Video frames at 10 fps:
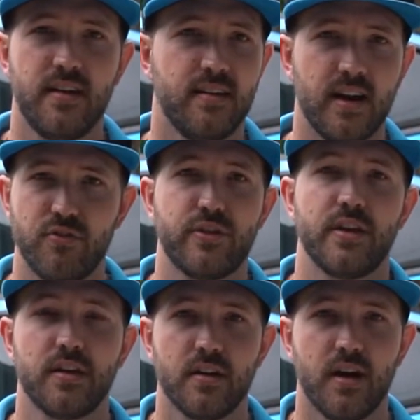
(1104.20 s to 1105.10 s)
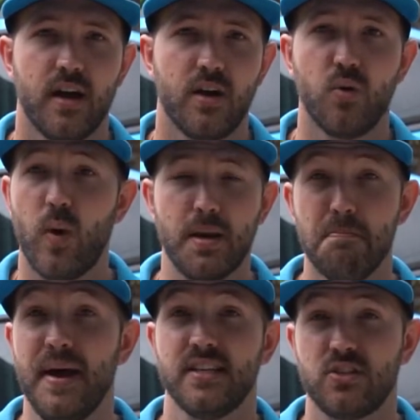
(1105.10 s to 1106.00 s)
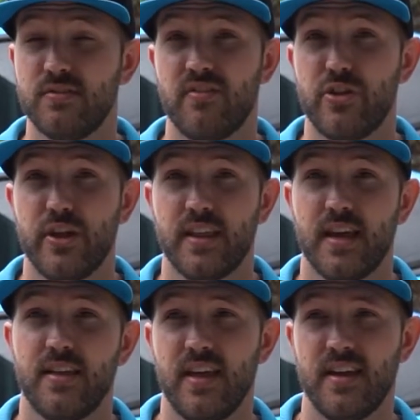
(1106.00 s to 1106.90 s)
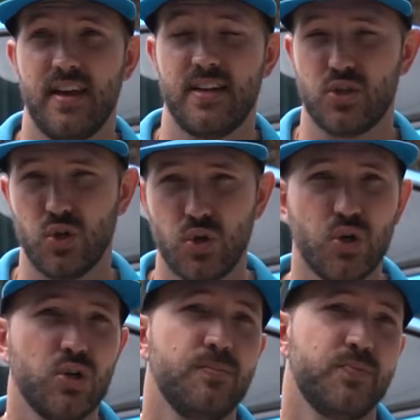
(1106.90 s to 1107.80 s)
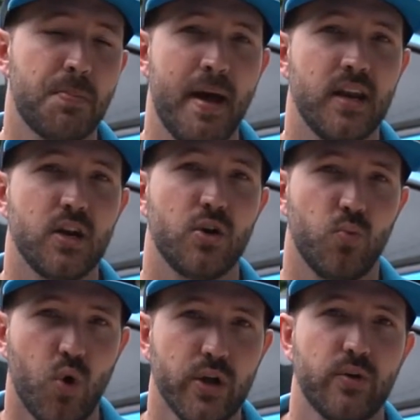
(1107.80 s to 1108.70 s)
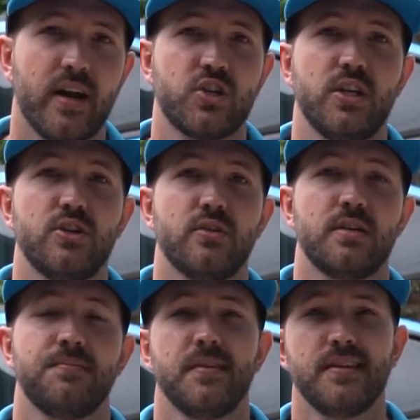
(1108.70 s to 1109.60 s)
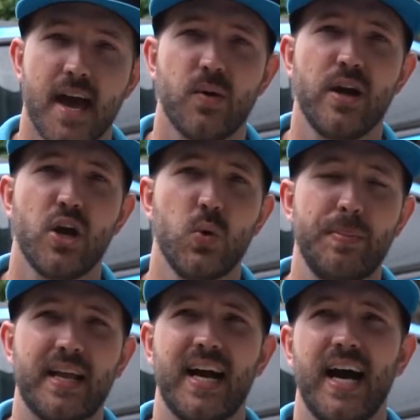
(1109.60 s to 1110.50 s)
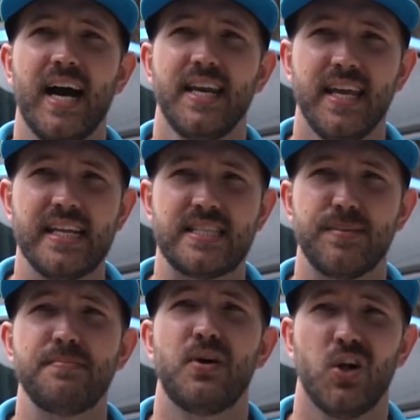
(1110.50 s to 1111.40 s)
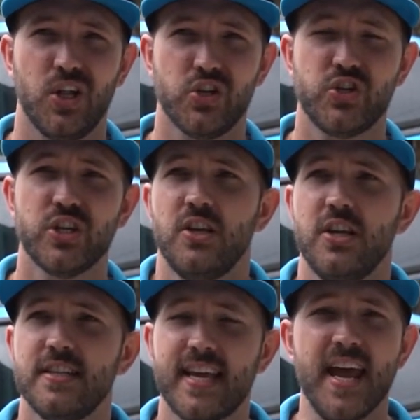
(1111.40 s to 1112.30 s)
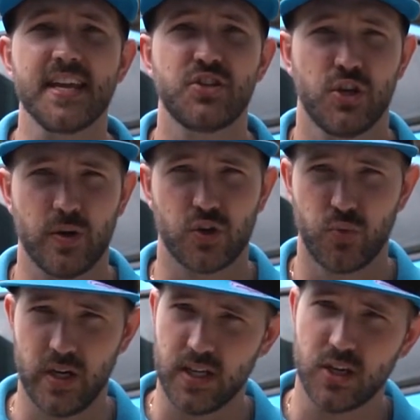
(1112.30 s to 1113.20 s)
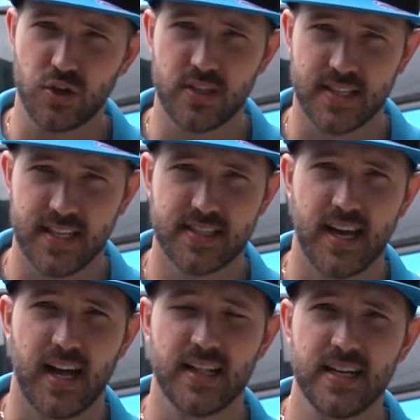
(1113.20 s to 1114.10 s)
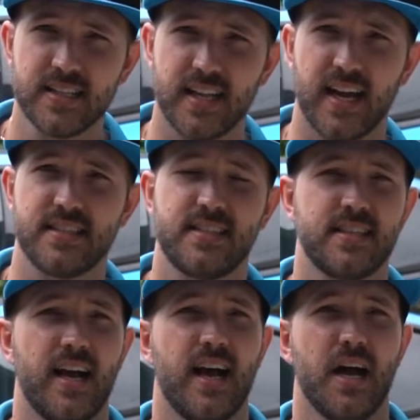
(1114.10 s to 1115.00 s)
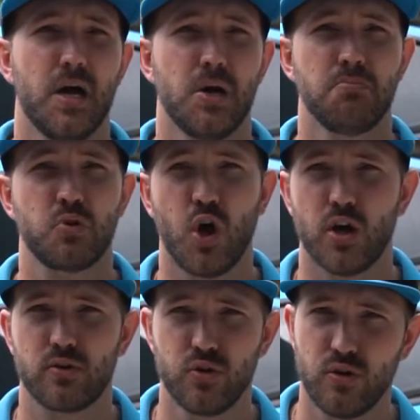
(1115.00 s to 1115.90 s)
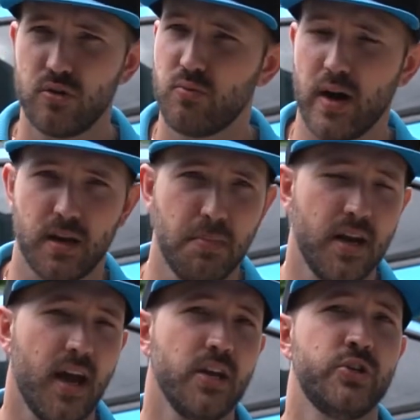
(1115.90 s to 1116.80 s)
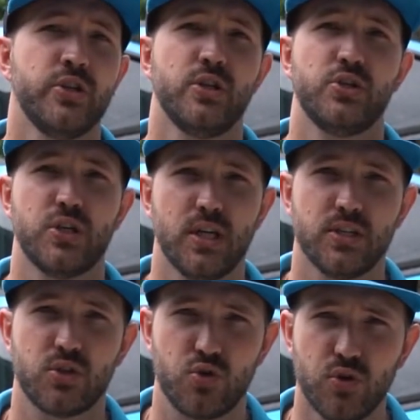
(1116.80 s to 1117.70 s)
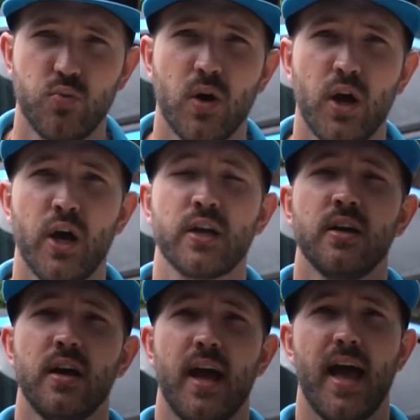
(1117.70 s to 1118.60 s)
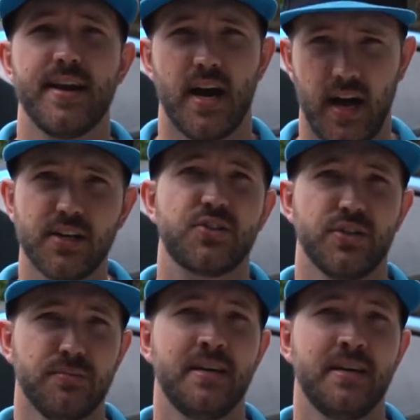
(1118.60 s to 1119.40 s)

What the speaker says: everything or one best of everything. It's all dependent on what you're actually doing. How do I know when my car needs to be polished? You take it to a really good detailer that's got good recommendations and does good work, and ask them.